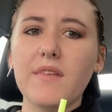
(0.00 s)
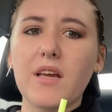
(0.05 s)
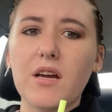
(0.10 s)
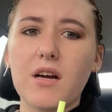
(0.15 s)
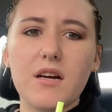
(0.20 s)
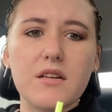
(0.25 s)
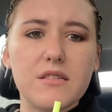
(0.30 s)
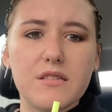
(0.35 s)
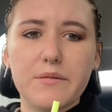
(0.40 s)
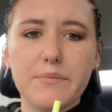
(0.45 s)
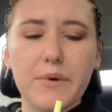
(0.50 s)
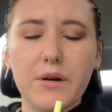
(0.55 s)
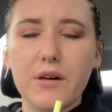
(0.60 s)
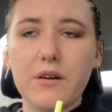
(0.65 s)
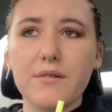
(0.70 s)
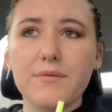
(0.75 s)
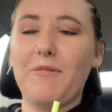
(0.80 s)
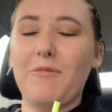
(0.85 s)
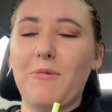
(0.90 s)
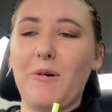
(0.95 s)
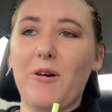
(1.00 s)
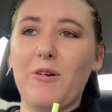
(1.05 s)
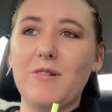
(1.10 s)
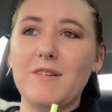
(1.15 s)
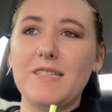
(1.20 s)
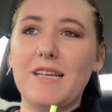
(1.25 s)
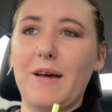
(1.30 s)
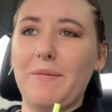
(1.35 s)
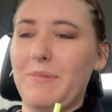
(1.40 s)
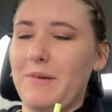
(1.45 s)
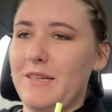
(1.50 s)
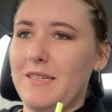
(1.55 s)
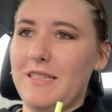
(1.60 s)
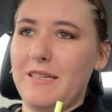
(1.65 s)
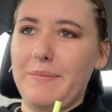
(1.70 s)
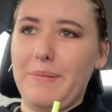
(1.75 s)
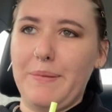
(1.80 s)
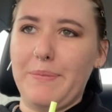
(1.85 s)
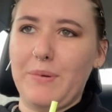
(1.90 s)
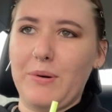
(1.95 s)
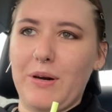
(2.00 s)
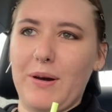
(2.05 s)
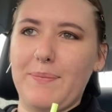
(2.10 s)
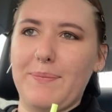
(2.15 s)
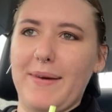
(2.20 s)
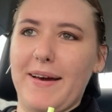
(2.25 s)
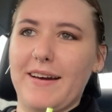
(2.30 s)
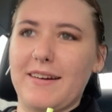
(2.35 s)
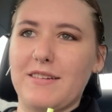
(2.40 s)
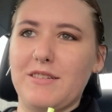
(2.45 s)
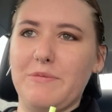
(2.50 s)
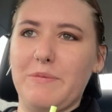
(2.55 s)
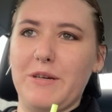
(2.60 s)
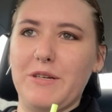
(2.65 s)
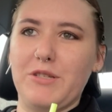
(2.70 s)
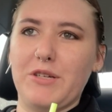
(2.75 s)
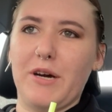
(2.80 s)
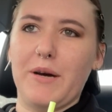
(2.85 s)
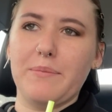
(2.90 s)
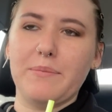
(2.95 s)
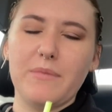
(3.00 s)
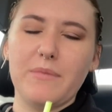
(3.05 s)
customer. I'm always happy to see people come back to my shop.